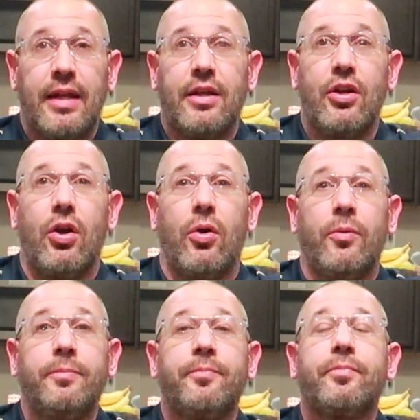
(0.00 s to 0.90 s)
You
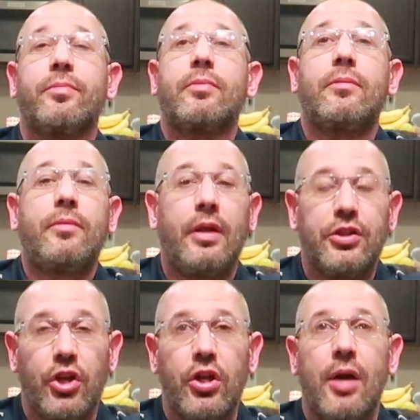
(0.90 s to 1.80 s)
know,
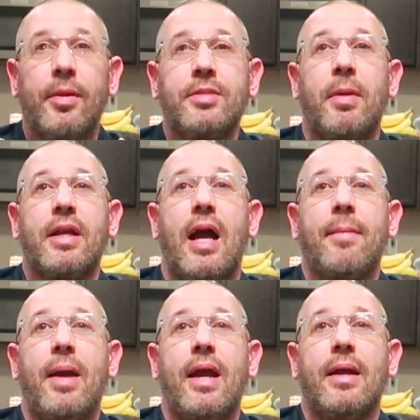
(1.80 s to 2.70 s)
show you how much money I
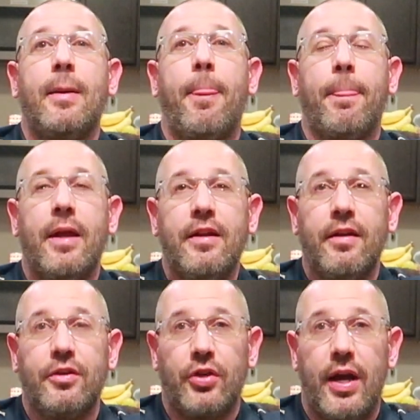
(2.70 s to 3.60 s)
made in
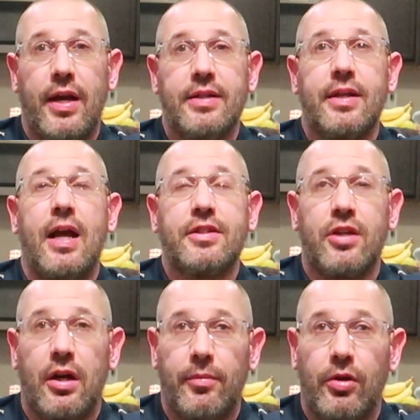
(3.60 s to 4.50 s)
the trades as an
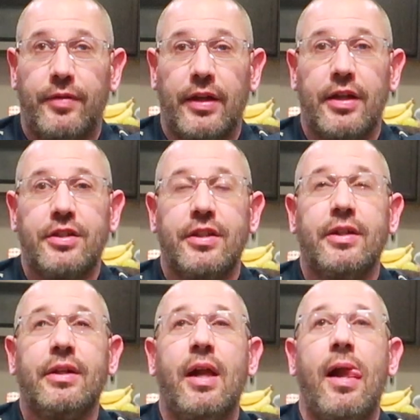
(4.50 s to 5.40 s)
automotive technician,